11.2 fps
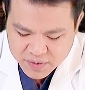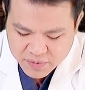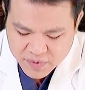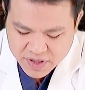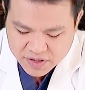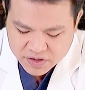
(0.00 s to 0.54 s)

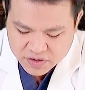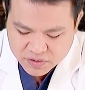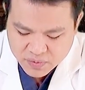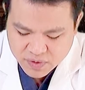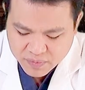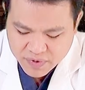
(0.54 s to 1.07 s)
patients
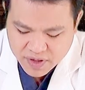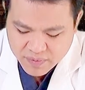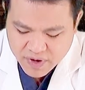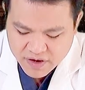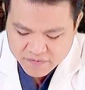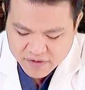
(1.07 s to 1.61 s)
with a B M
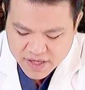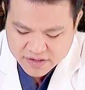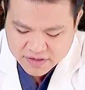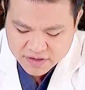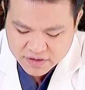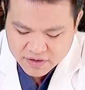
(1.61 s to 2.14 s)
I of less
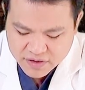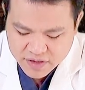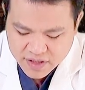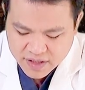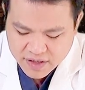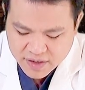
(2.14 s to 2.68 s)
than
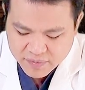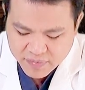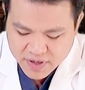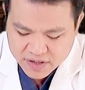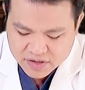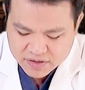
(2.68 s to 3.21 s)
thirty, and
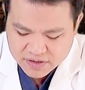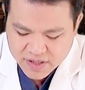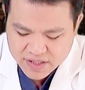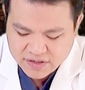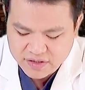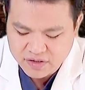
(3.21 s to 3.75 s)
patients
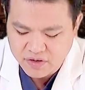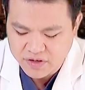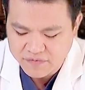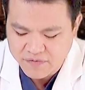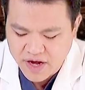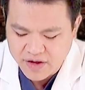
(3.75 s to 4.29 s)
less than
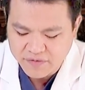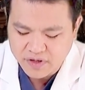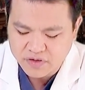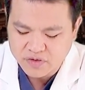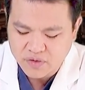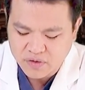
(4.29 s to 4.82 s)
thirty-five
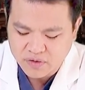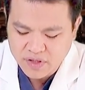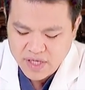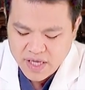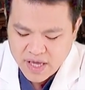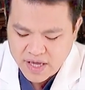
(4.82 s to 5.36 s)
years old.
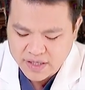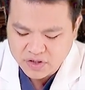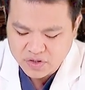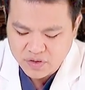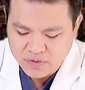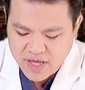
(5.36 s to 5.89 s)
And
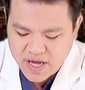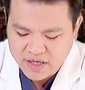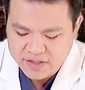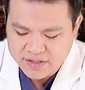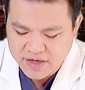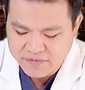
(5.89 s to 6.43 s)
so that
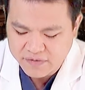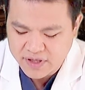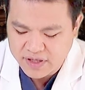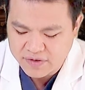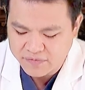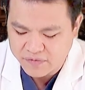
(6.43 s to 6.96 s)
can definitely
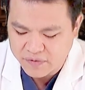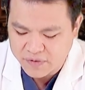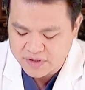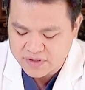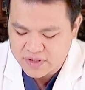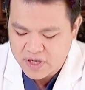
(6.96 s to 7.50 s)

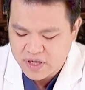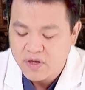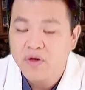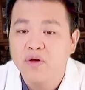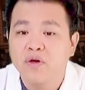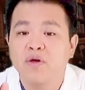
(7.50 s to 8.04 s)
influence
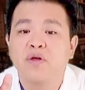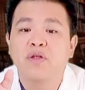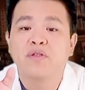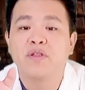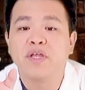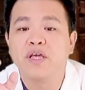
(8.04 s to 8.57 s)

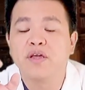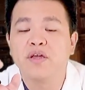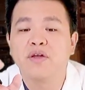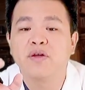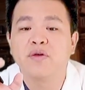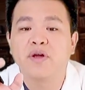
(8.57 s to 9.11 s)

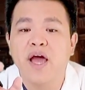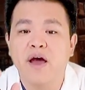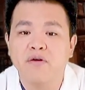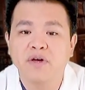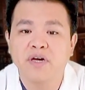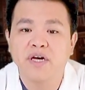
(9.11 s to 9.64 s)
the
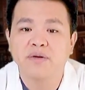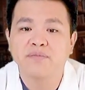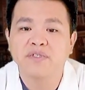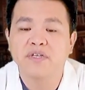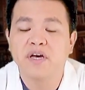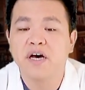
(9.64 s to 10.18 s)

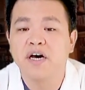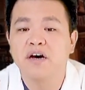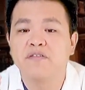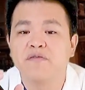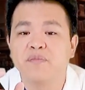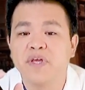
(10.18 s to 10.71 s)
outcomes
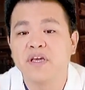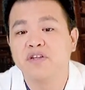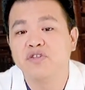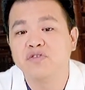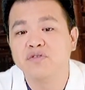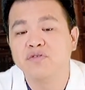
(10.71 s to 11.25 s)
of being
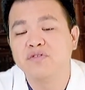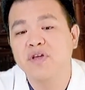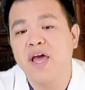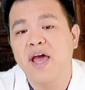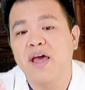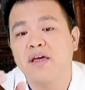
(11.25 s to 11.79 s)
induced
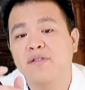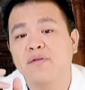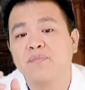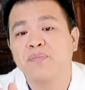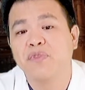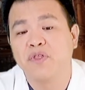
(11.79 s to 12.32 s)
at
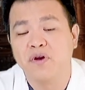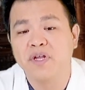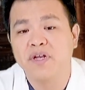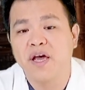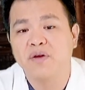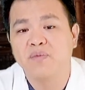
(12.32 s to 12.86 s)

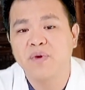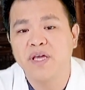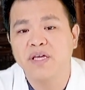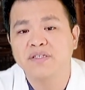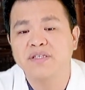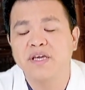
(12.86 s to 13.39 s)
thirty-nine
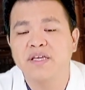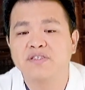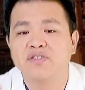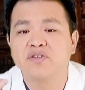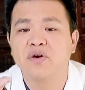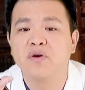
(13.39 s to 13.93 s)
weeks. And
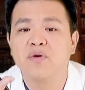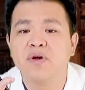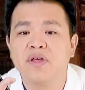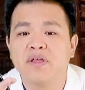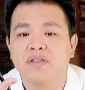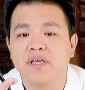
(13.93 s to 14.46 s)
so
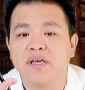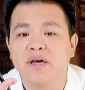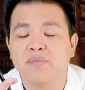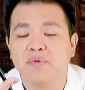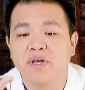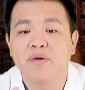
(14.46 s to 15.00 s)
the
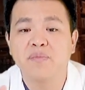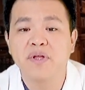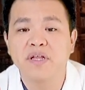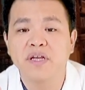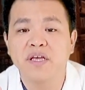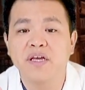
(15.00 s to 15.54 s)

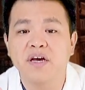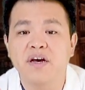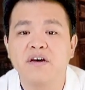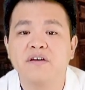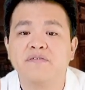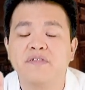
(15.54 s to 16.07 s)
applicability
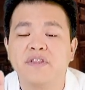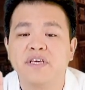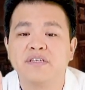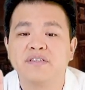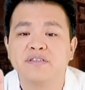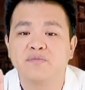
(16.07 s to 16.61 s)
of
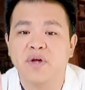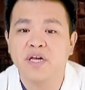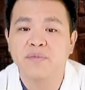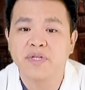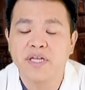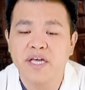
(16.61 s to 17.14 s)
this
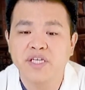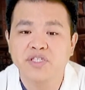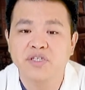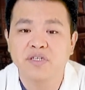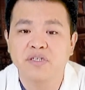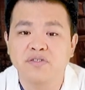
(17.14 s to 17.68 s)

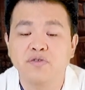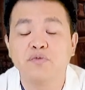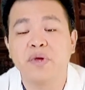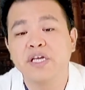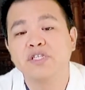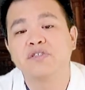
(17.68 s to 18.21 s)
recommendation to
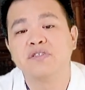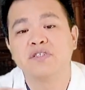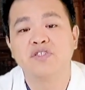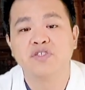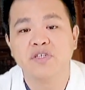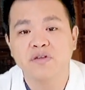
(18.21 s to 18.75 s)
patients
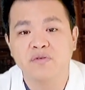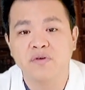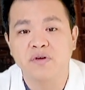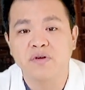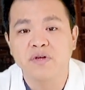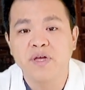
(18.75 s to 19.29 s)
in
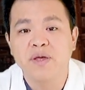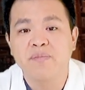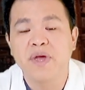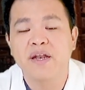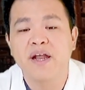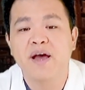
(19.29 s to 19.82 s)
general
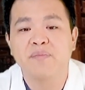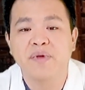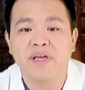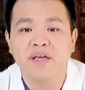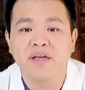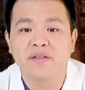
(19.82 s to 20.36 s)
may not
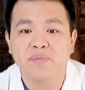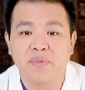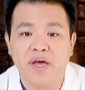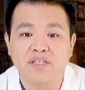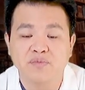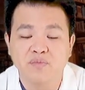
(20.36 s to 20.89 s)
be the
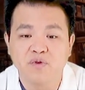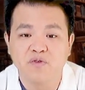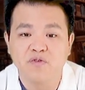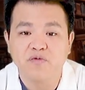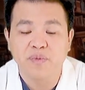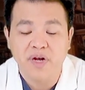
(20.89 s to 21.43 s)
best
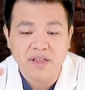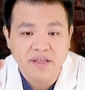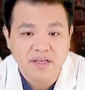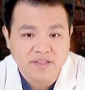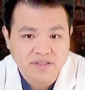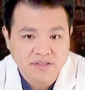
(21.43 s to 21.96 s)
move, but I
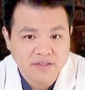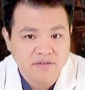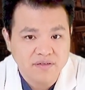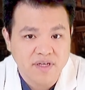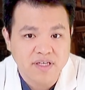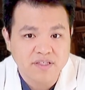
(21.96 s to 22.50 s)
think it still
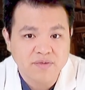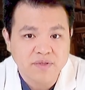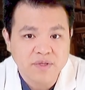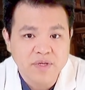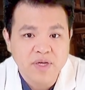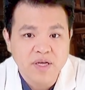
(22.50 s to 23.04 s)
does
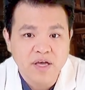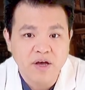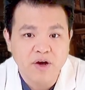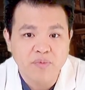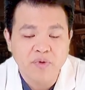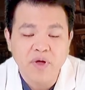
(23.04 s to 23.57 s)

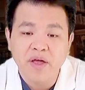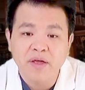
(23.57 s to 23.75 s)
help